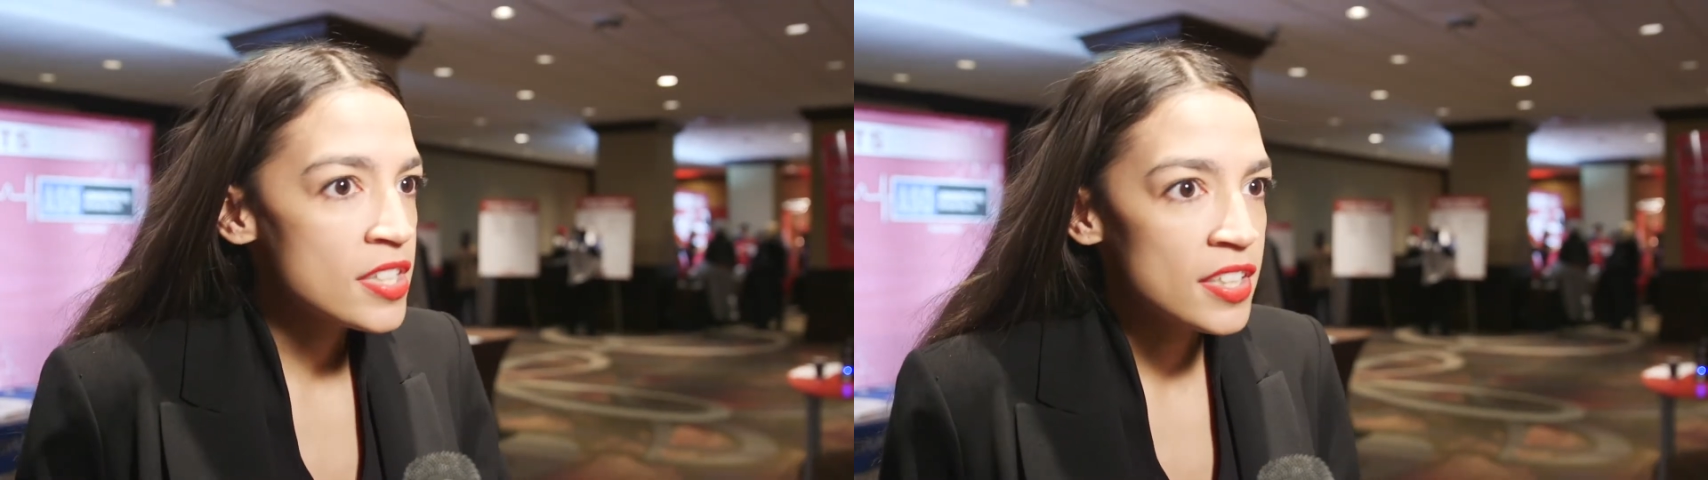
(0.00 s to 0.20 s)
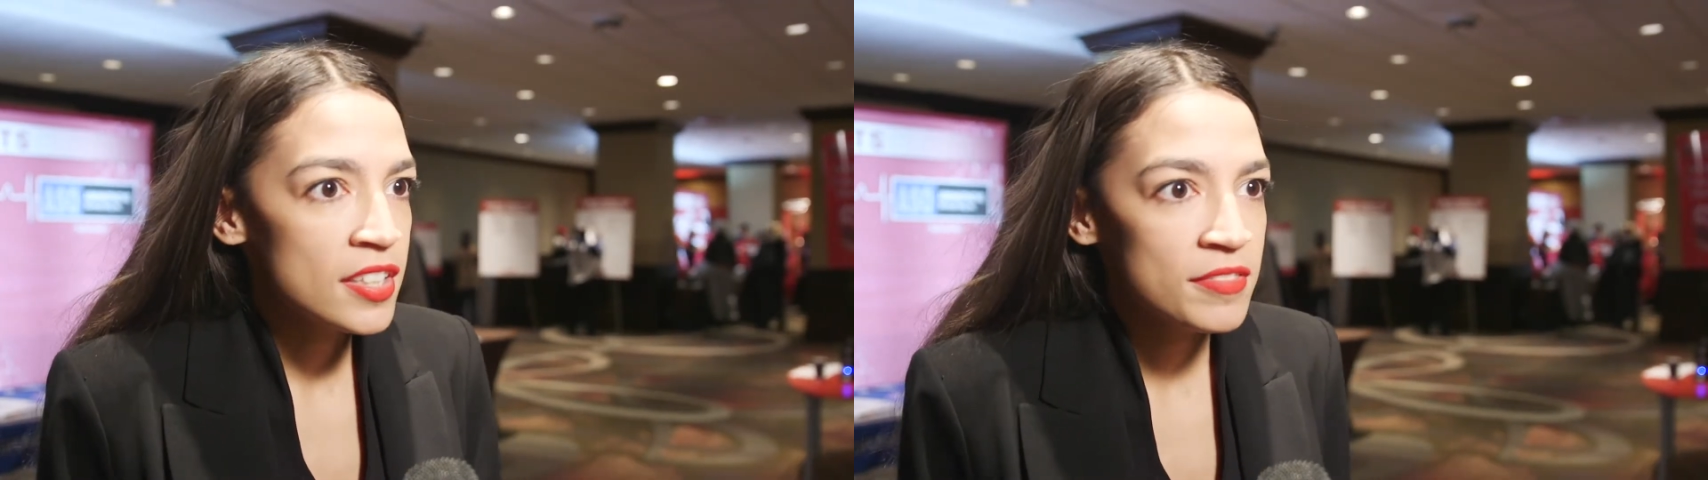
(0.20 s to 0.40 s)

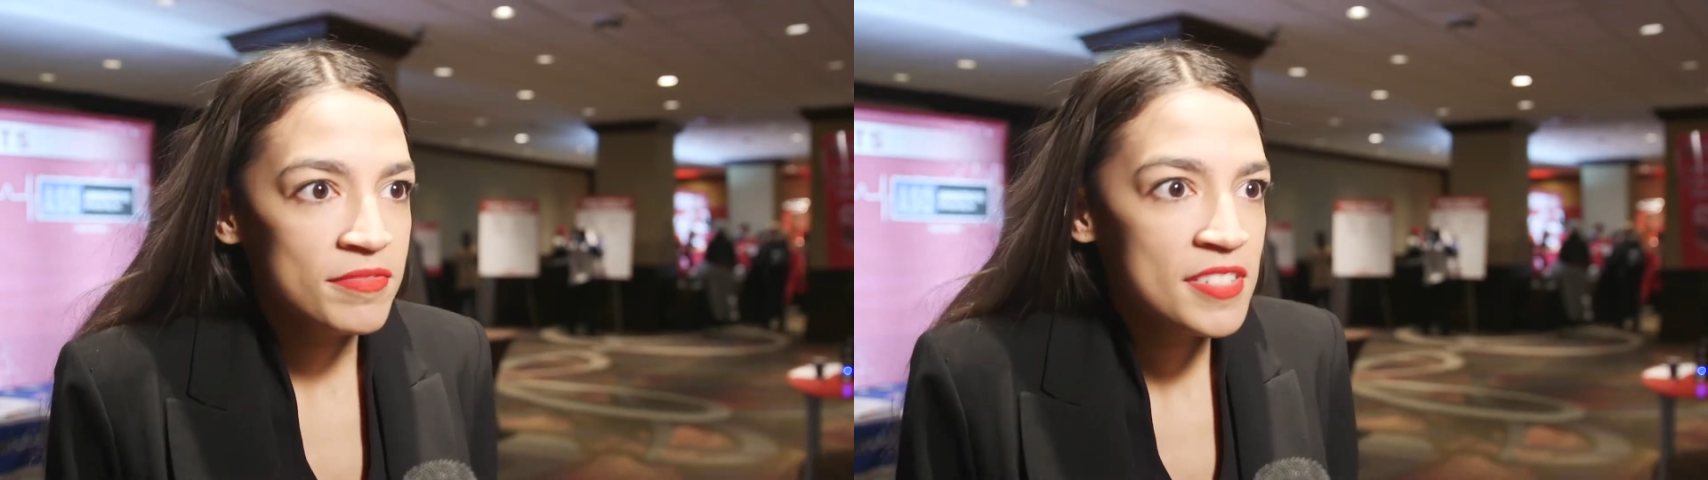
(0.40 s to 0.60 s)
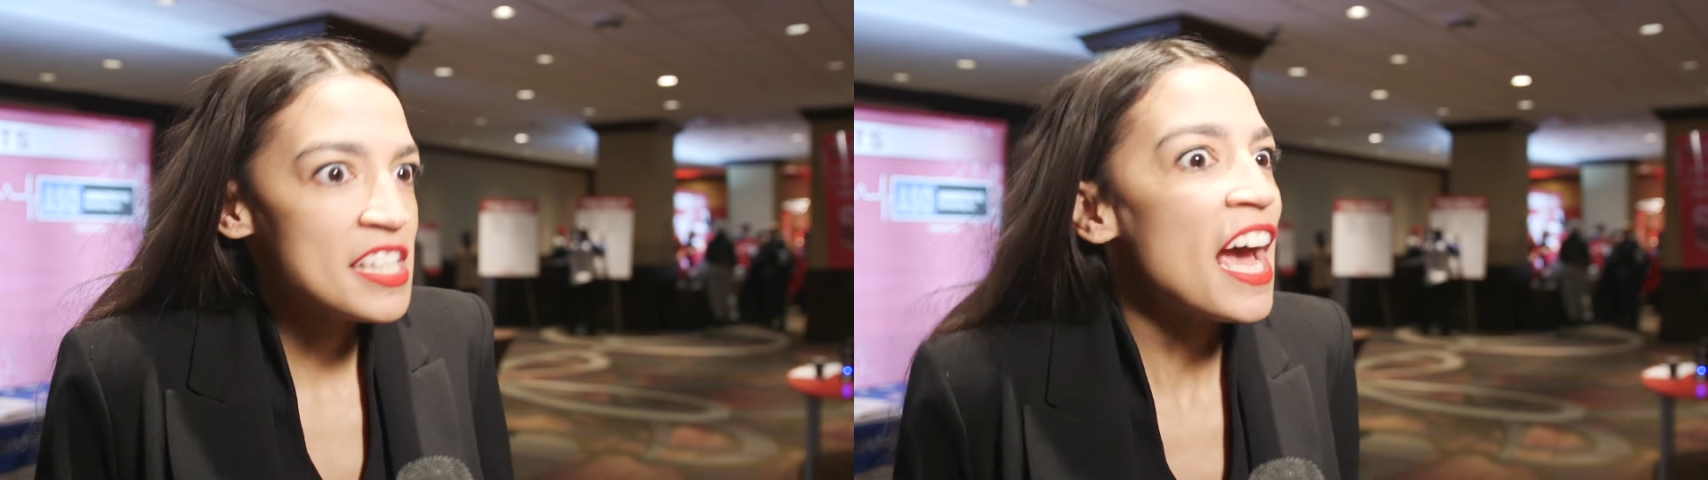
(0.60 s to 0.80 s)
the
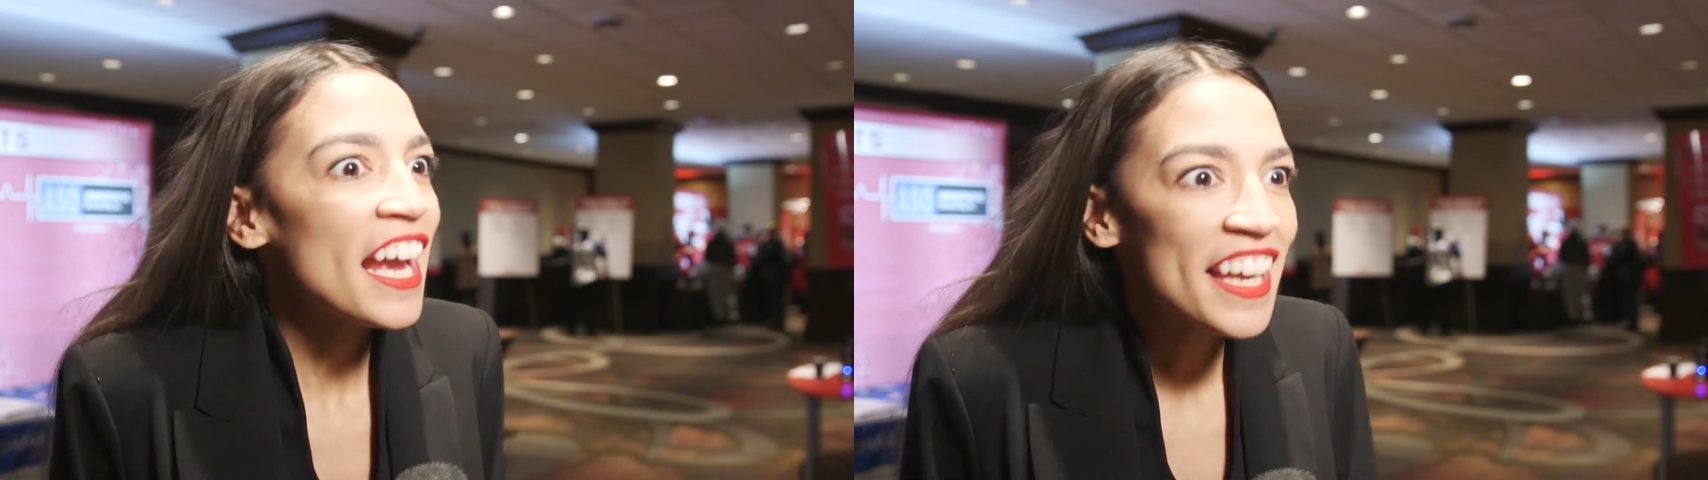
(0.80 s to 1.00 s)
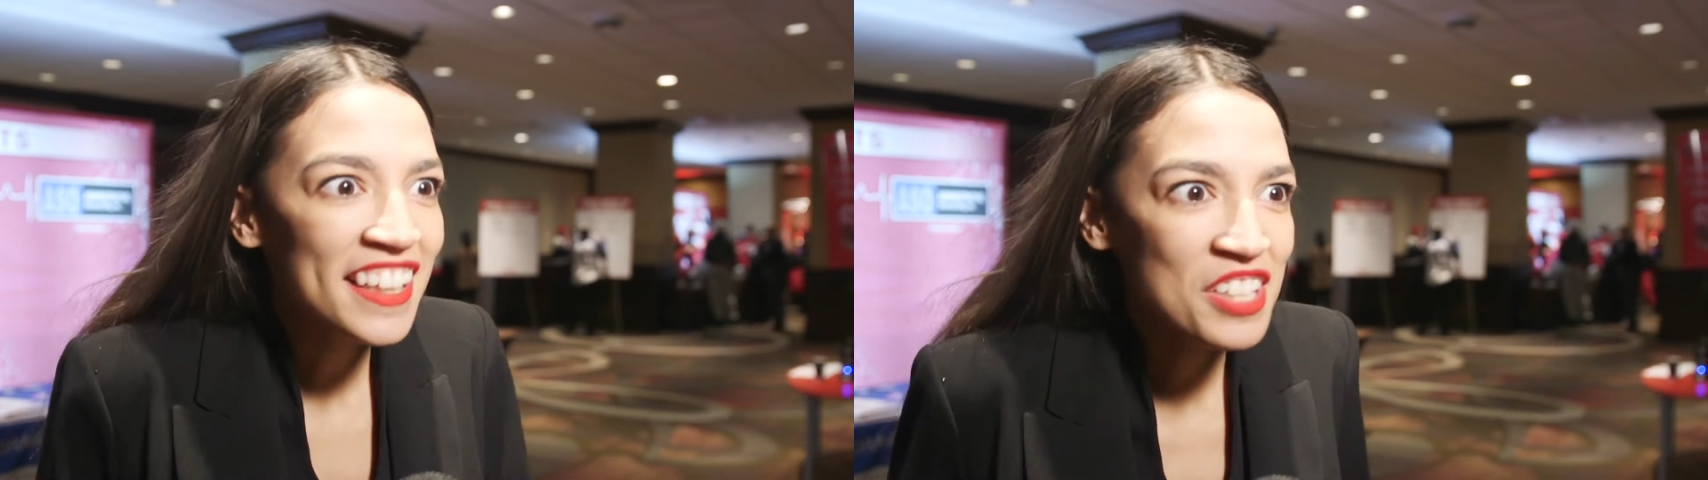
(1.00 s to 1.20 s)
sight,